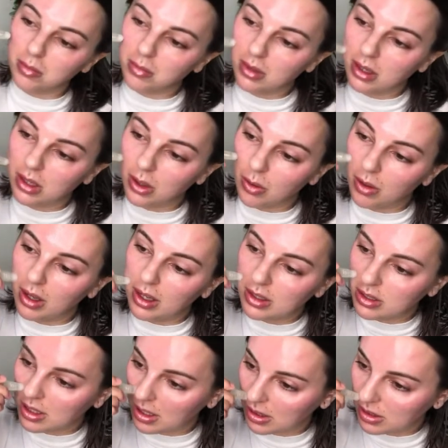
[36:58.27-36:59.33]
You know,
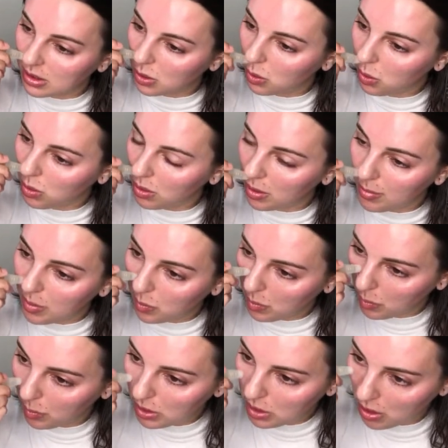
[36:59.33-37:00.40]
it's cool. I
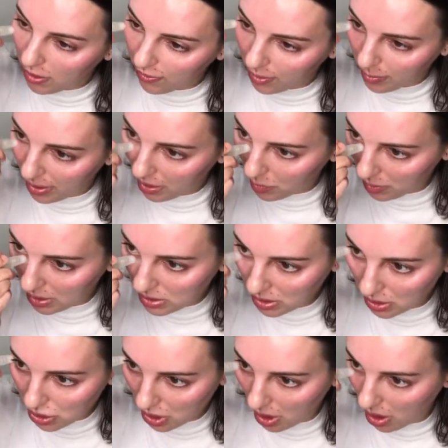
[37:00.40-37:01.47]
mean, we know from like
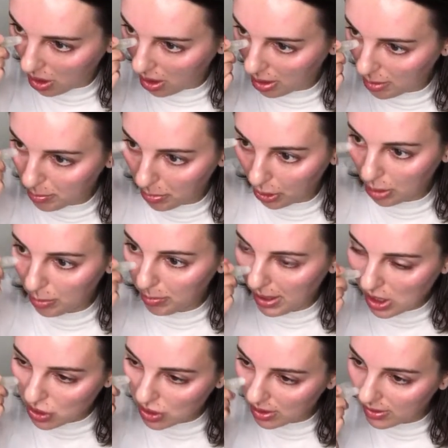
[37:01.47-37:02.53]
research on burn
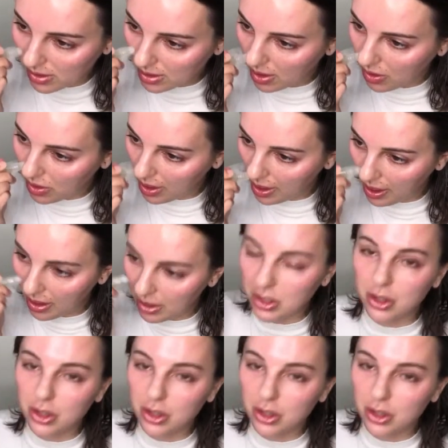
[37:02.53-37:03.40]
patients that